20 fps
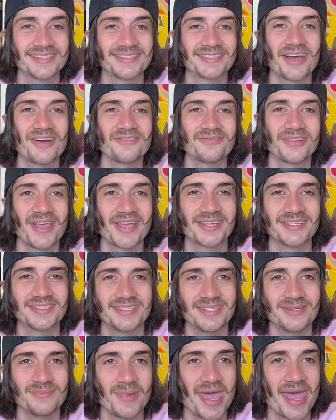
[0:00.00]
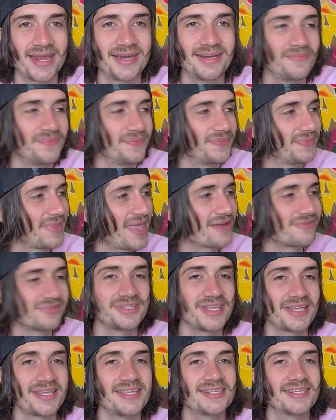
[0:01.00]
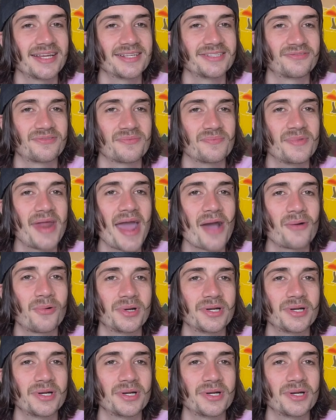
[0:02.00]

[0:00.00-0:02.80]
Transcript: a tough legacy, man. Everything he does from now